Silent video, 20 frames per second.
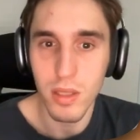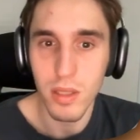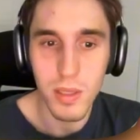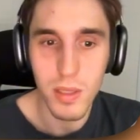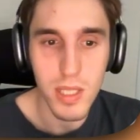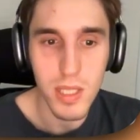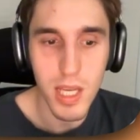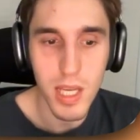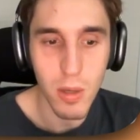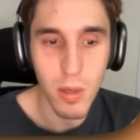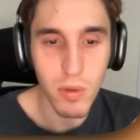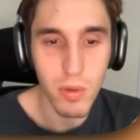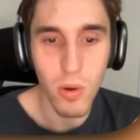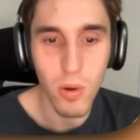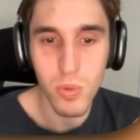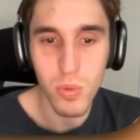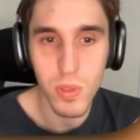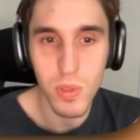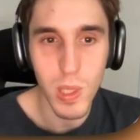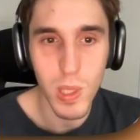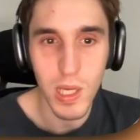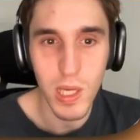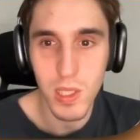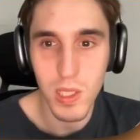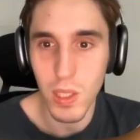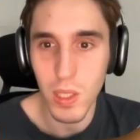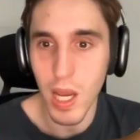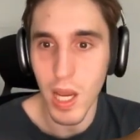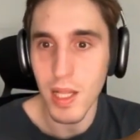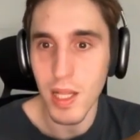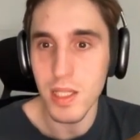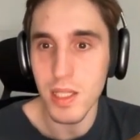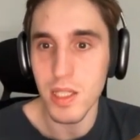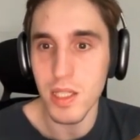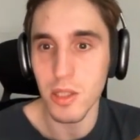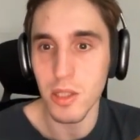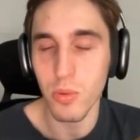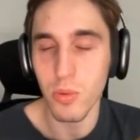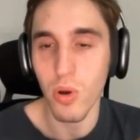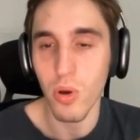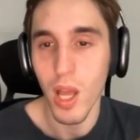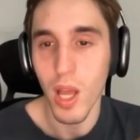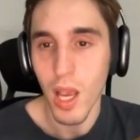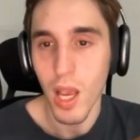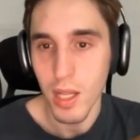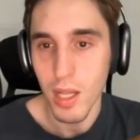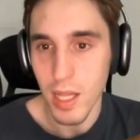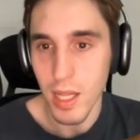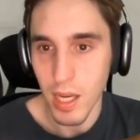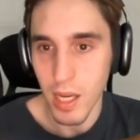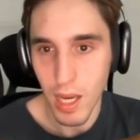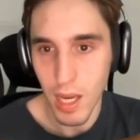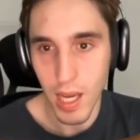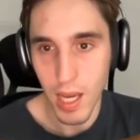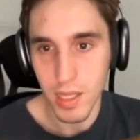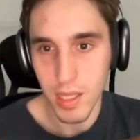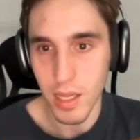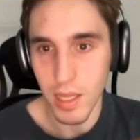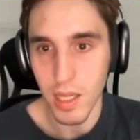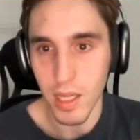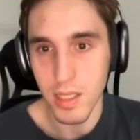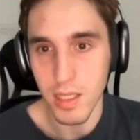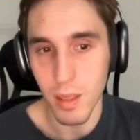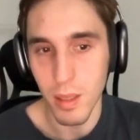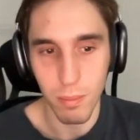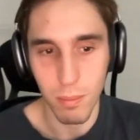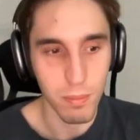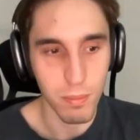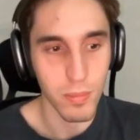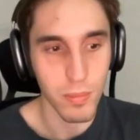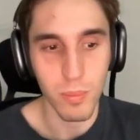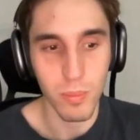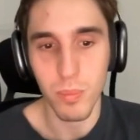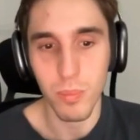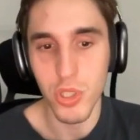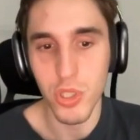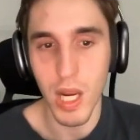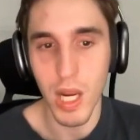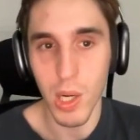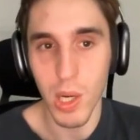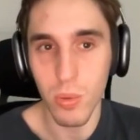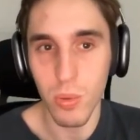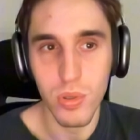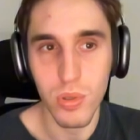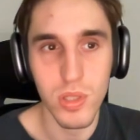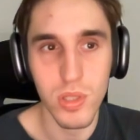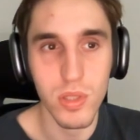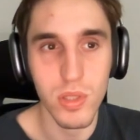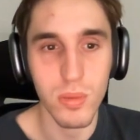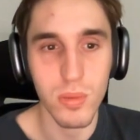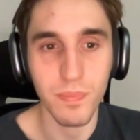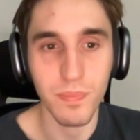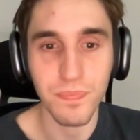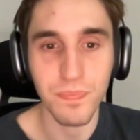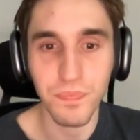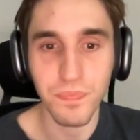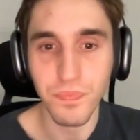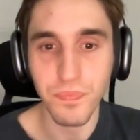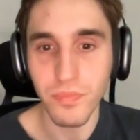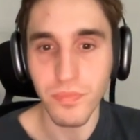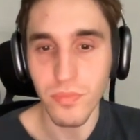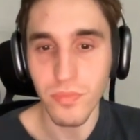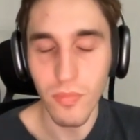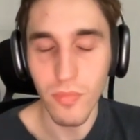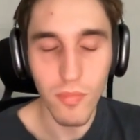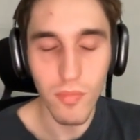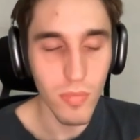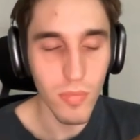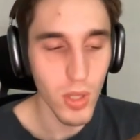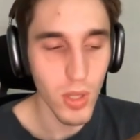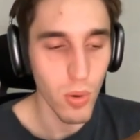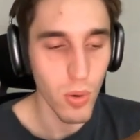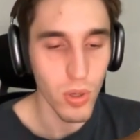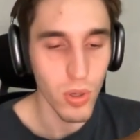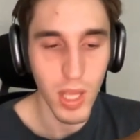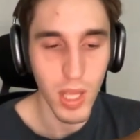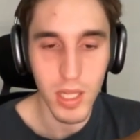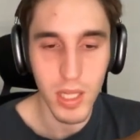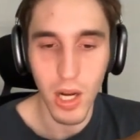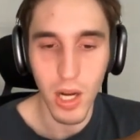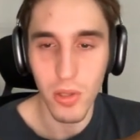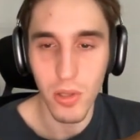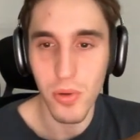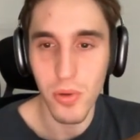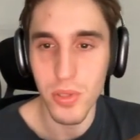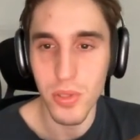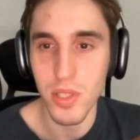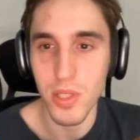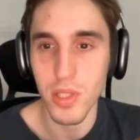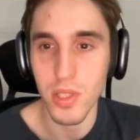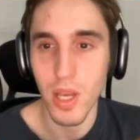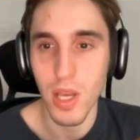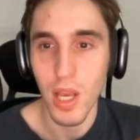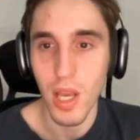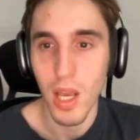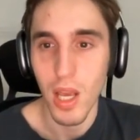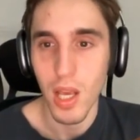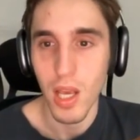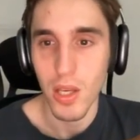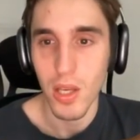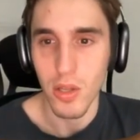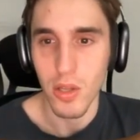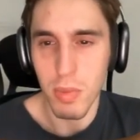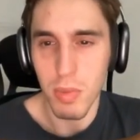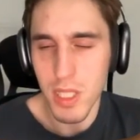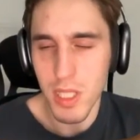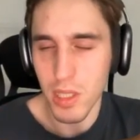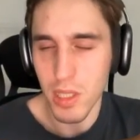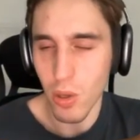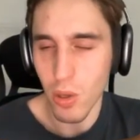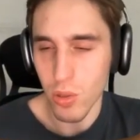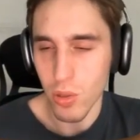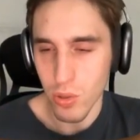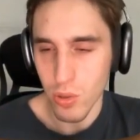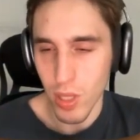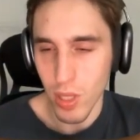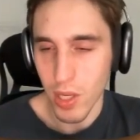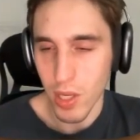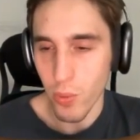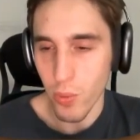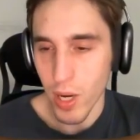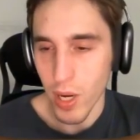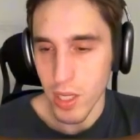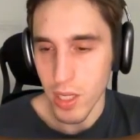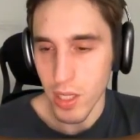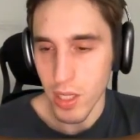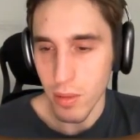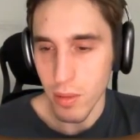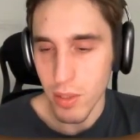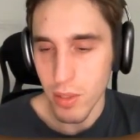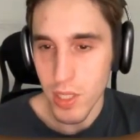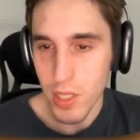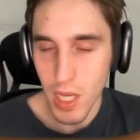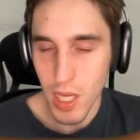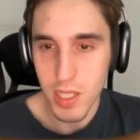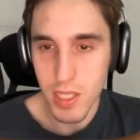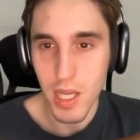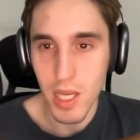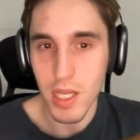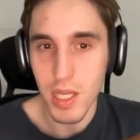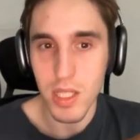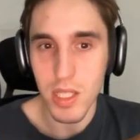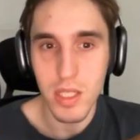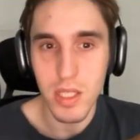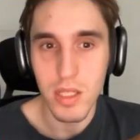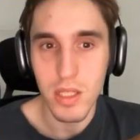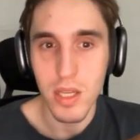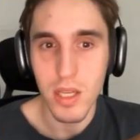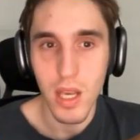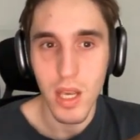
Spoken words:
The same goes with like styles that you like add like some shadows or like colors. You basically also like writing CSS.